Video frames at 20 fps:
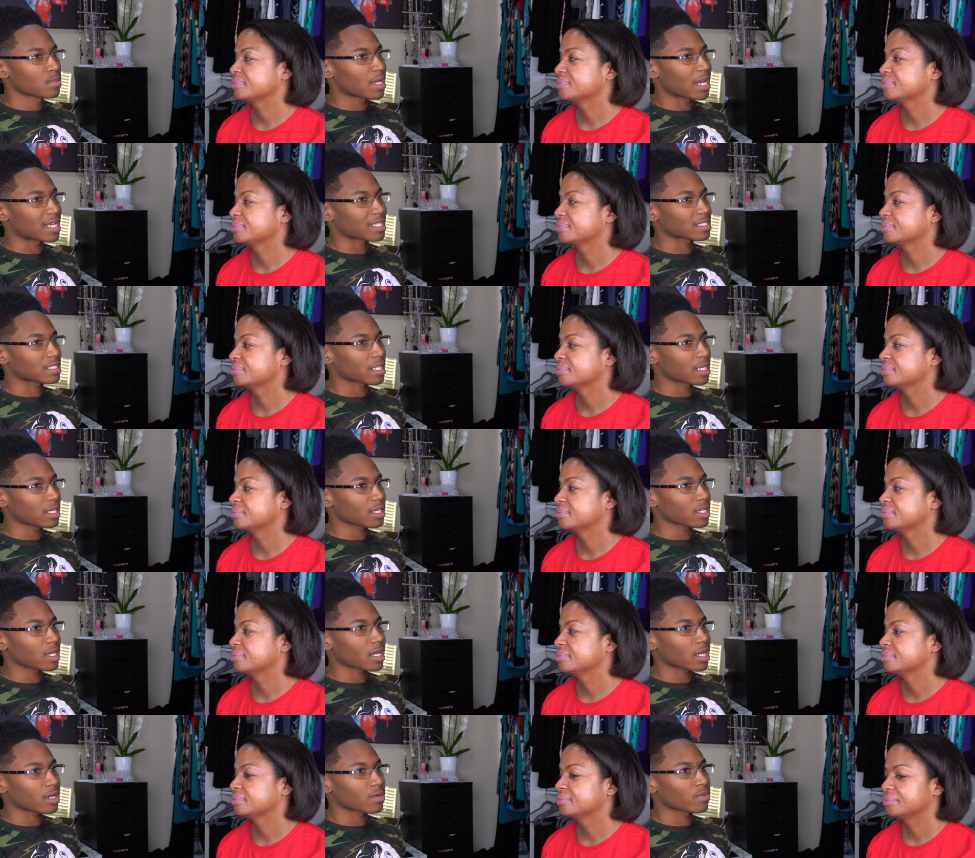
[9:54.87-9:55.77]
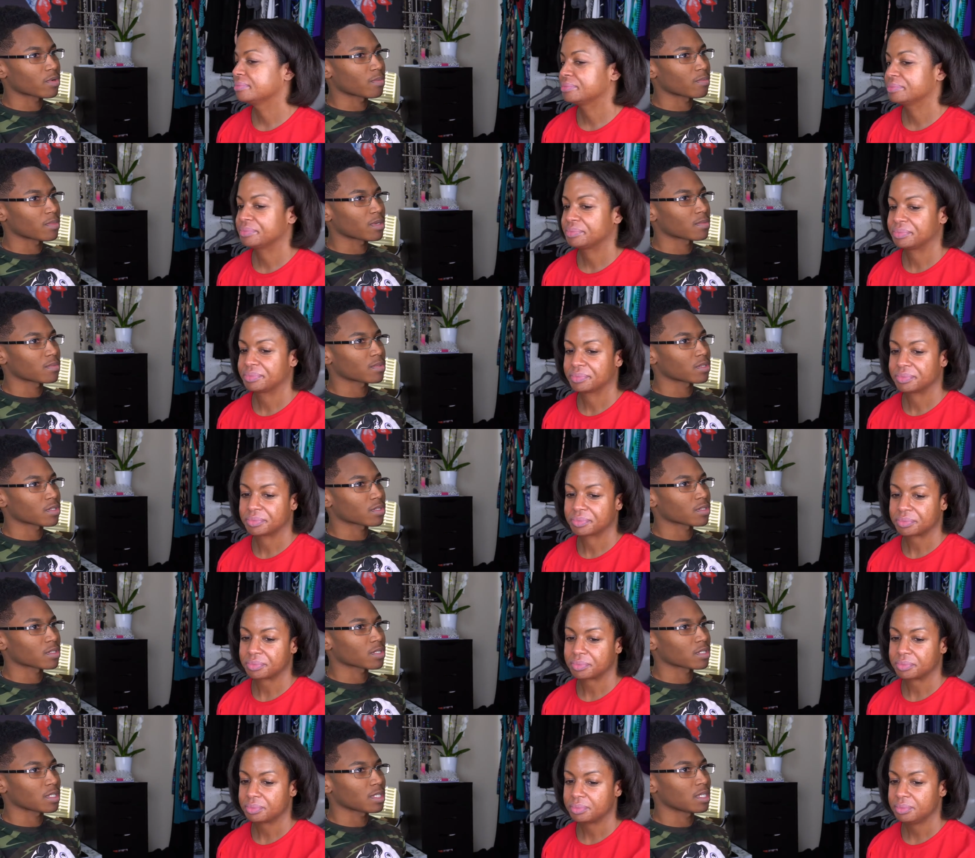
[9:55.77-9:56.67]
Speaker 1: I think I
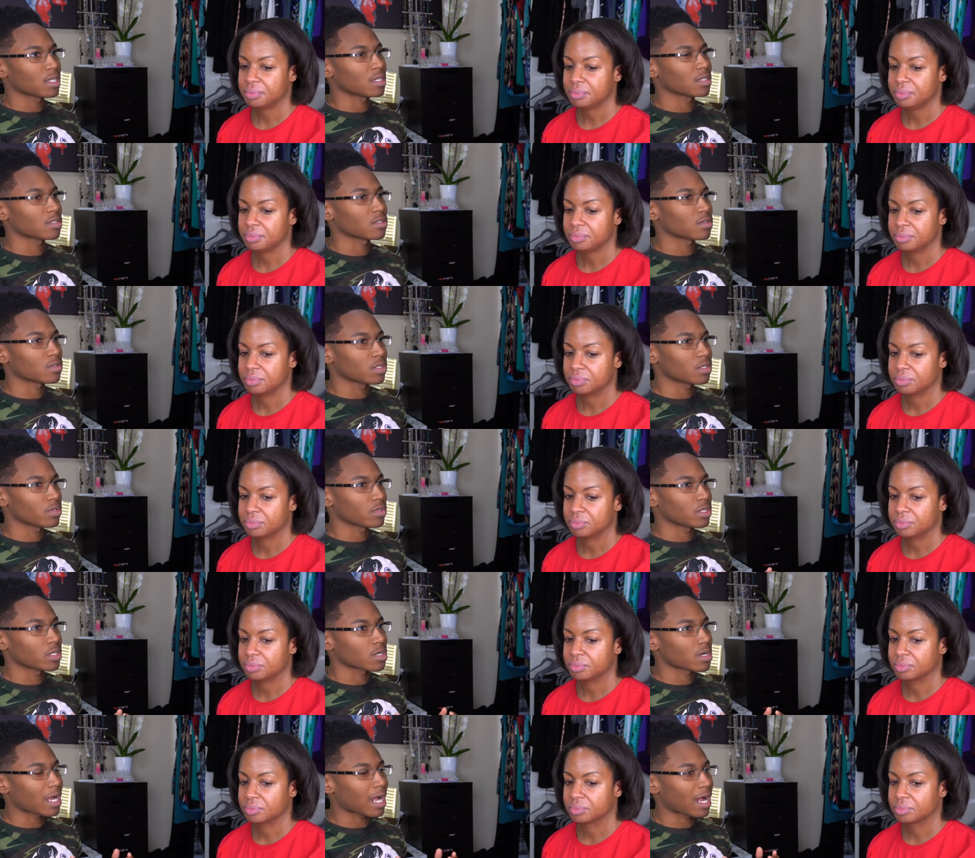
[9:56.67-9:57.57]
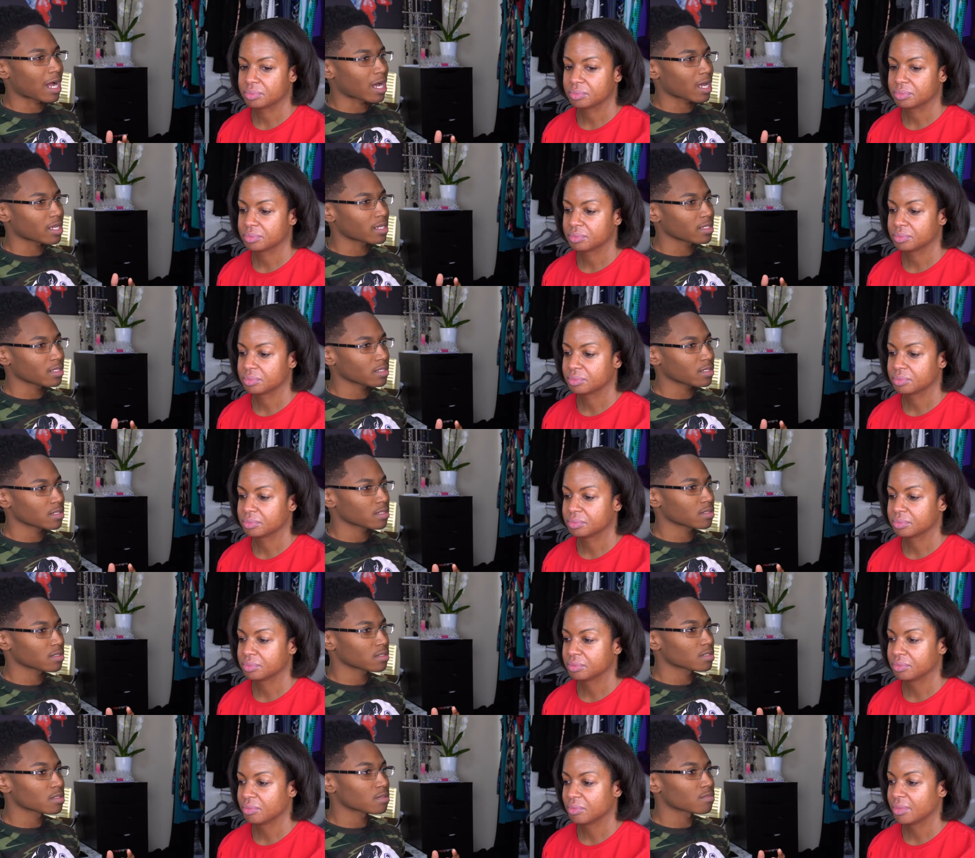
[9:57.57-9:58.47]
remember seeing you do your eyes.
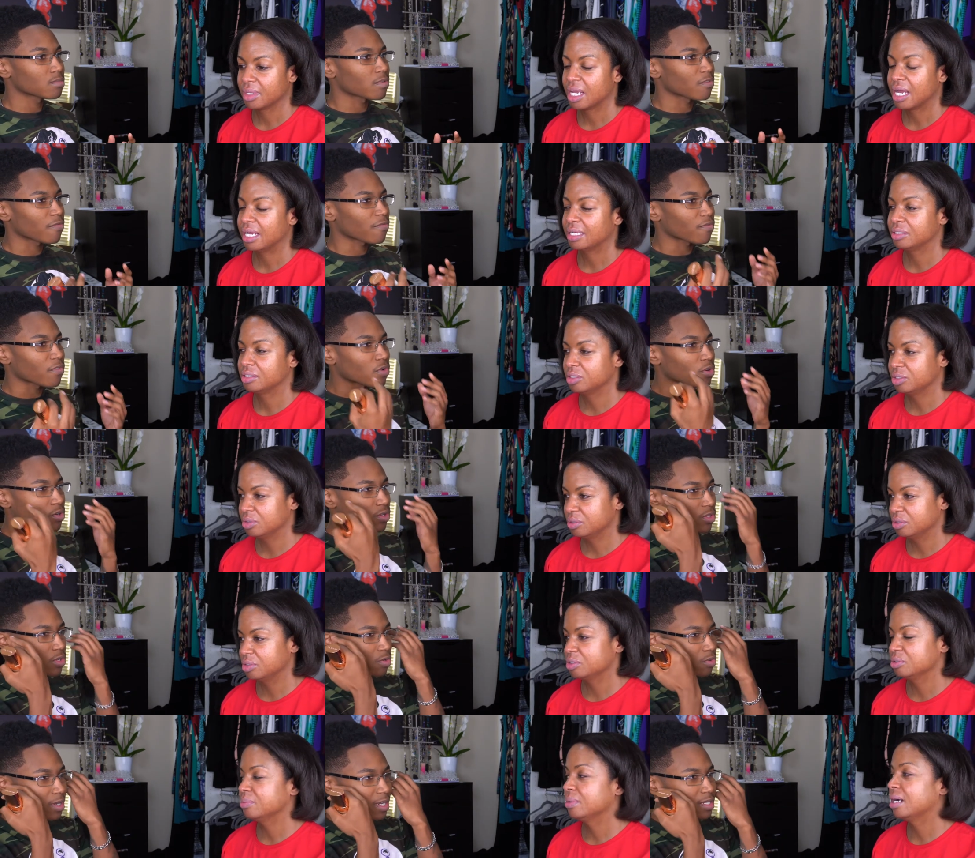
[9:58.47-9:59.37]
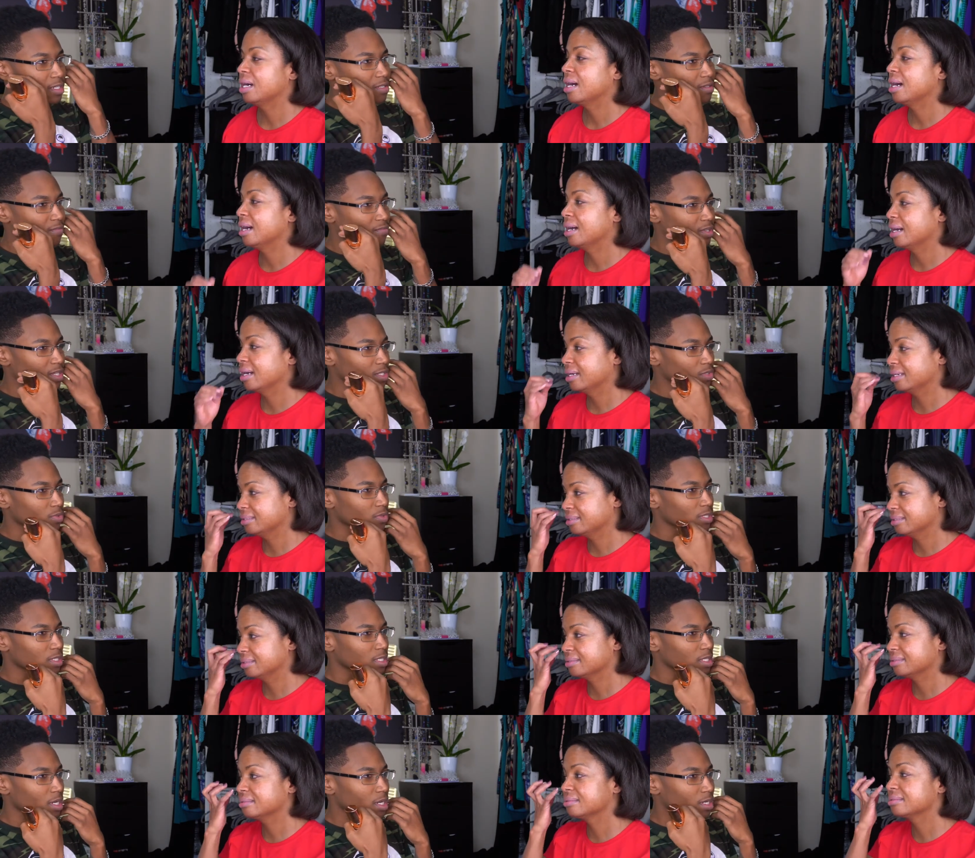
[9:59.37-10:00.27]
Speaker 2: before the rest of this
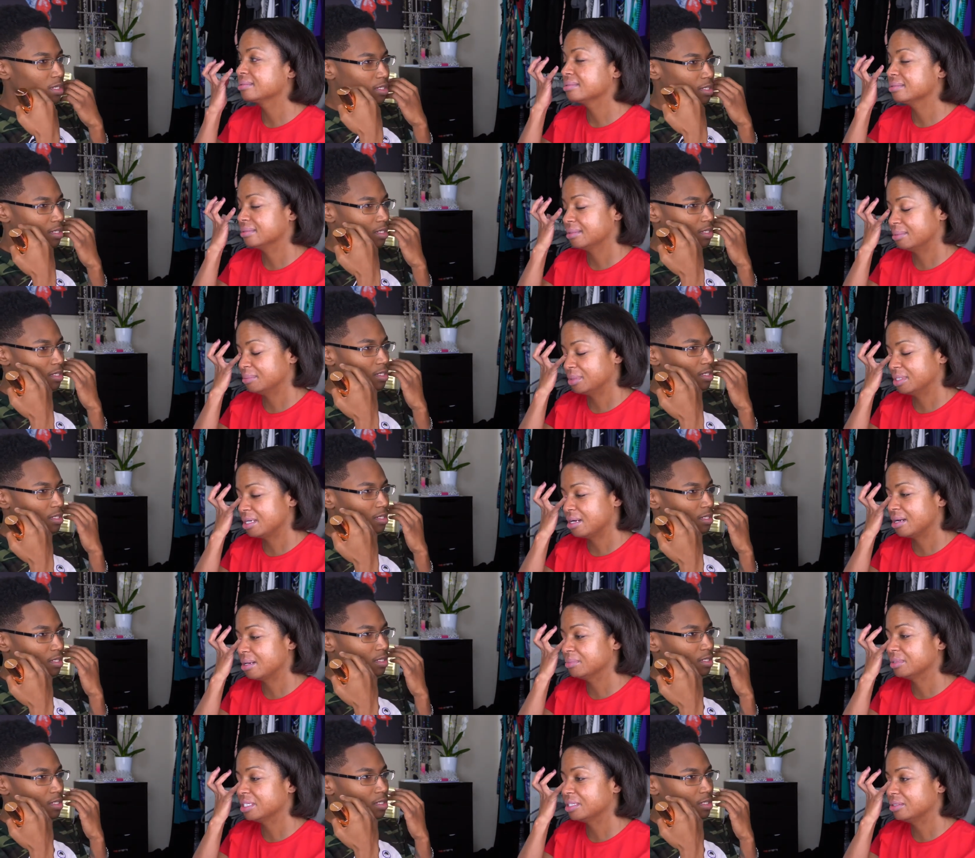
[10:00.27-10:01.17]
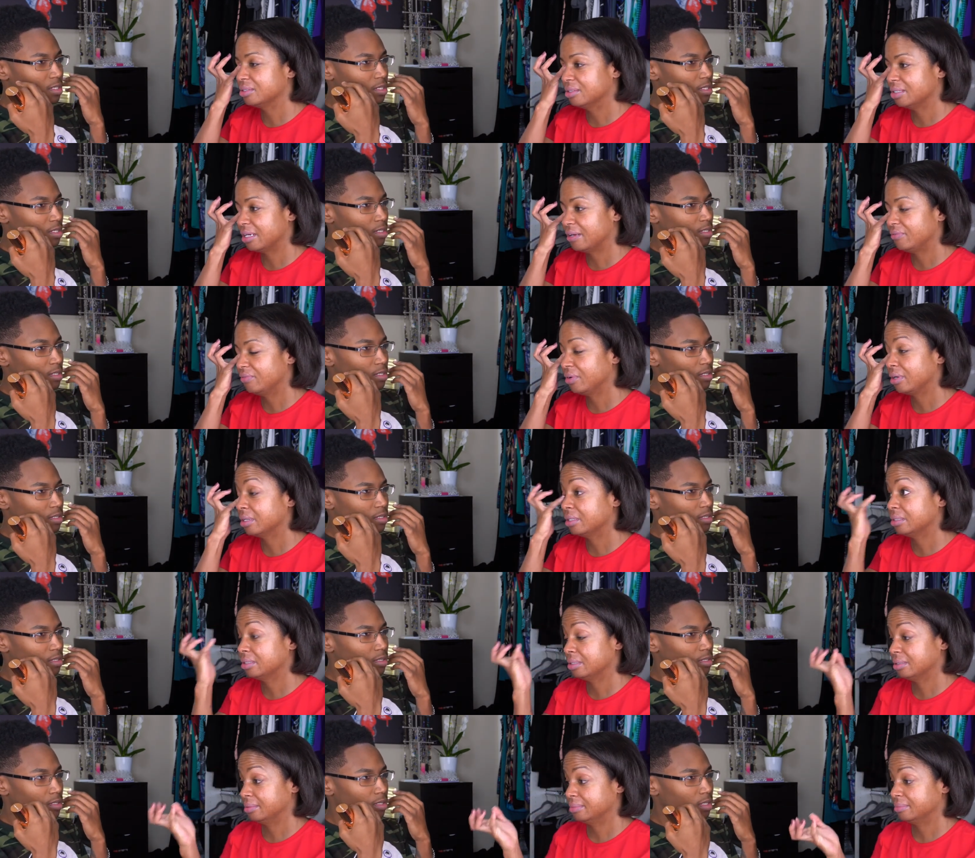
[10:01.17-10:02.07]
was done. Sometimes I do that
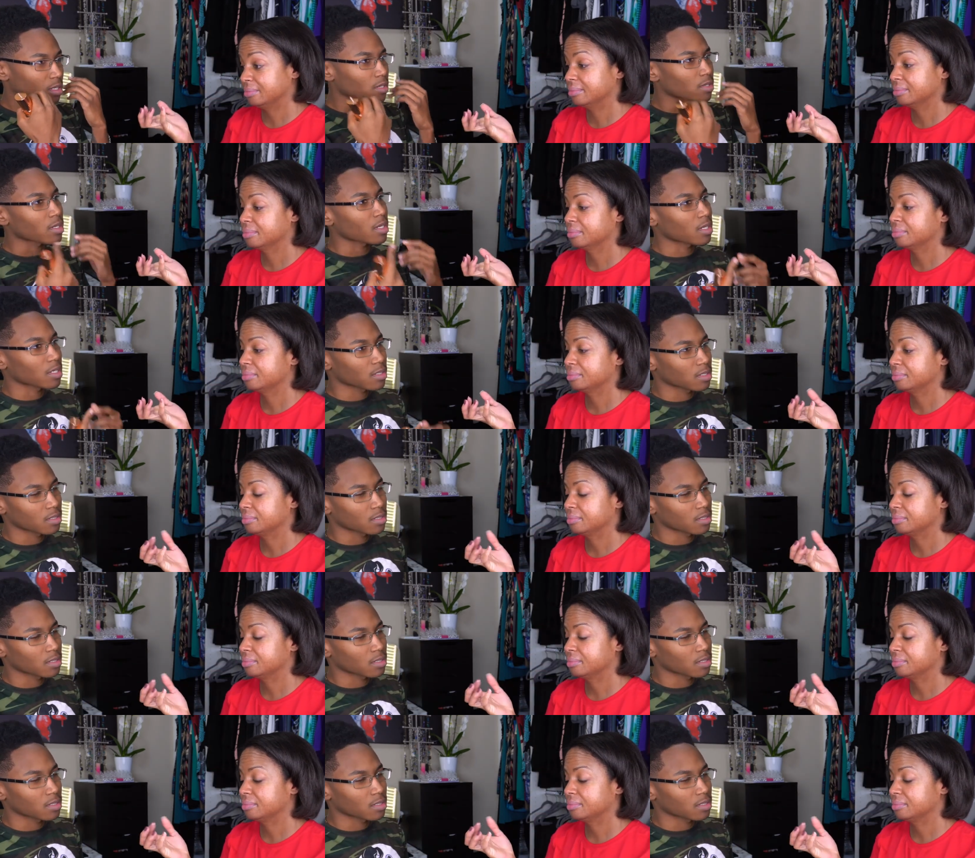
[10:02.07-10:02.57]
first. Okay.